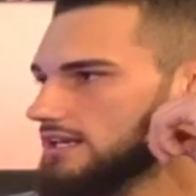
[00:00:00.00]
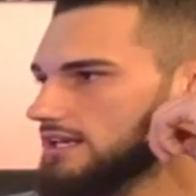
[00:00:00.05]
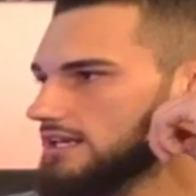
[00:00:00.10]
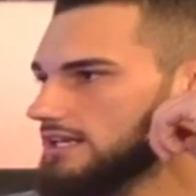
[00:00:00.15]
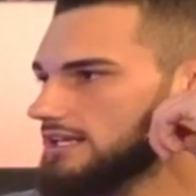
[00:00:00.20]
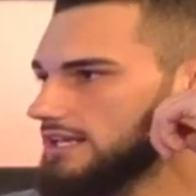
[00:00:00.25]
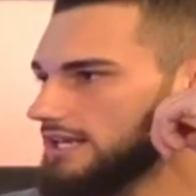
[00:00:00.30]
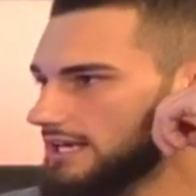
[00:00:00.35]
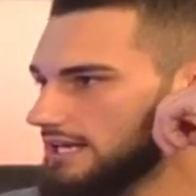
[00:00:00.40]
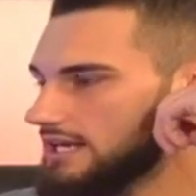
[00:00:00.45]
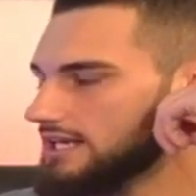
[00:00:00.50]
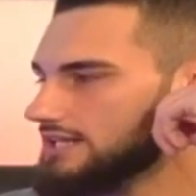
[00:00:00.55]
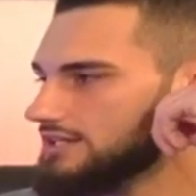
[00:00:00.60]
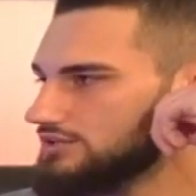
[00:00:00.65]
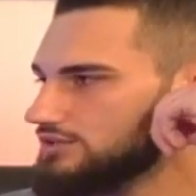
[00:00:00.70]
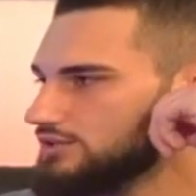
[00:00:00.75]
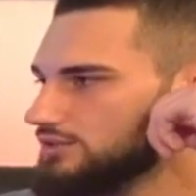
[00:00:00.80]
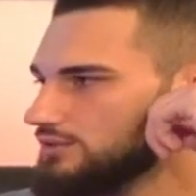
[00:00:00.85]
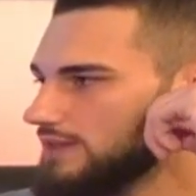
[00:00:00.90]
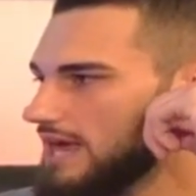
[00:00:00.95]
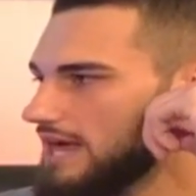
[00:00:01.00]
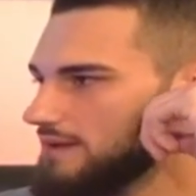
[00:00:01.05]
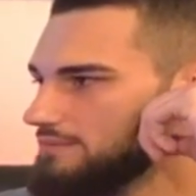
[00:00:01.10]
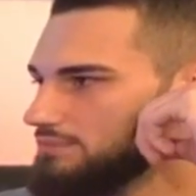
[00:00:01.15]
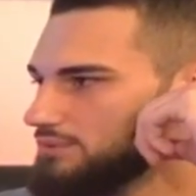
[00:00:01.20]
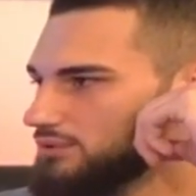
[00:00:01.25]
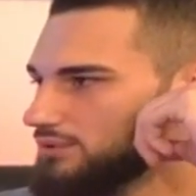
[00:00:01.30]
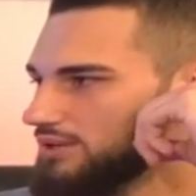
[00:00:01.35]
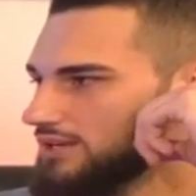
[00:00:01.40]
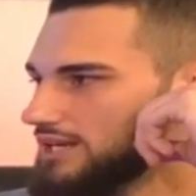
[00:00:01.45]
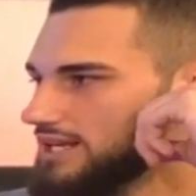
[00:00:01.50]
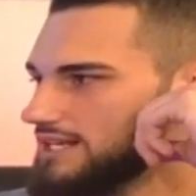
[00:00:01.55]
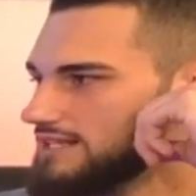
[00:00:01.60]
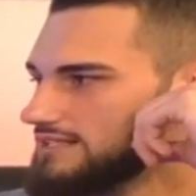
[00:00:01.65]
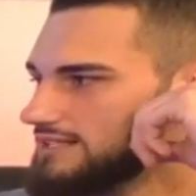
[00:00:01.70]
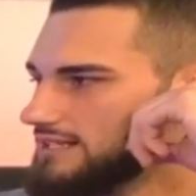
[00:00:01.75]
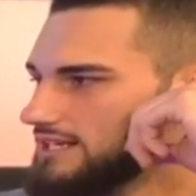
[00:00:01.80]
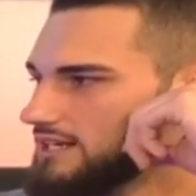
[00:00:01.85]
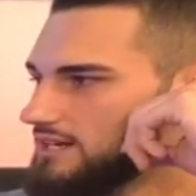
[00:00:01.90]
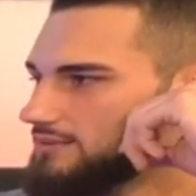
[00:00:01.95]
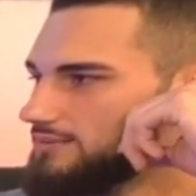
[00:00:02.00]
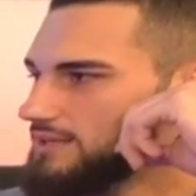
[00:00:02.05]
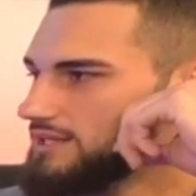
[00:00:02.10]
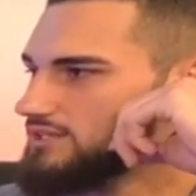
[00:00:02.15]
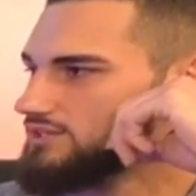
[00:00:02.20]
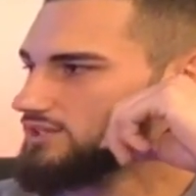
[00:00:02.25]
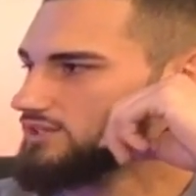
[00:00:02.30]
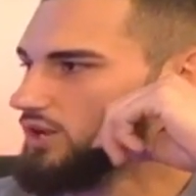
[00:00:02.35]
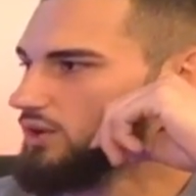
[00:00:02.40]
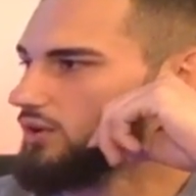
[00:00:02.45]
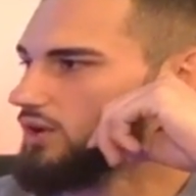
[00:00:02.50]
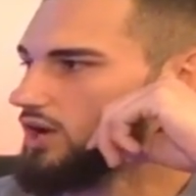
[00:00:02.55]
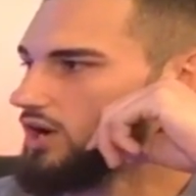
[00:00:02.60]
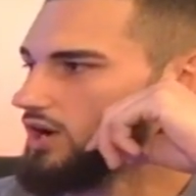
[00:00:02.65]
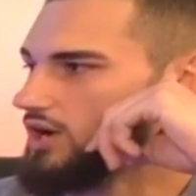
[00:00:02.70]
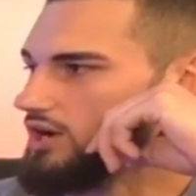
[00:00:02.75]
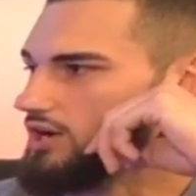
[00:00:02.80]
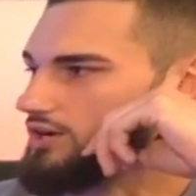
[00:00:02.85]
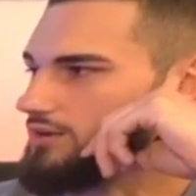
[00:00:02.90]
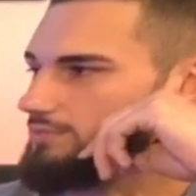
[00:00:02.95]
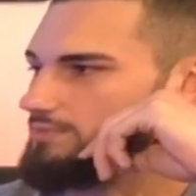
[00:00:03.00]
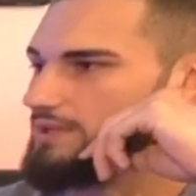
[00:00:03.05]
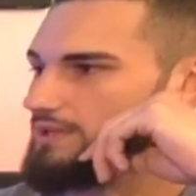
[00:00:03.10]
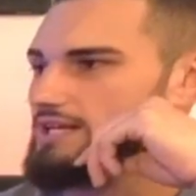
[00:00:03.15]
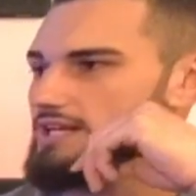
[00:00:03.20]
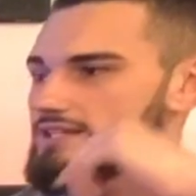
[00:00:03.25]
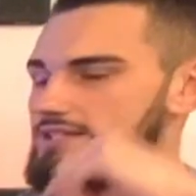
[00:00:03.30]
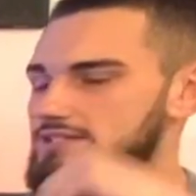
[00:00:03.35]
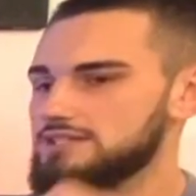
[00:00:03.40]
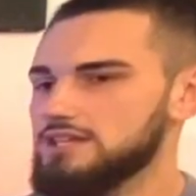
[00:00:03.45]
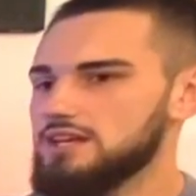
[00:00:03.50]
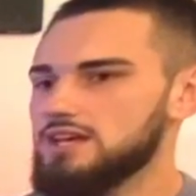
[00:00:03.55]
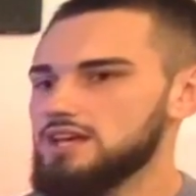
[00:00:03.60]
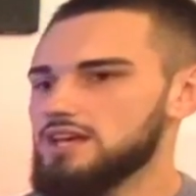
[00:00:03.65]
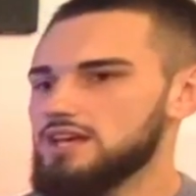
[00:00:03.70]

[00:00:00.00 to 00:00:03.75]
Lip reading: getting to that point is going to be so hard because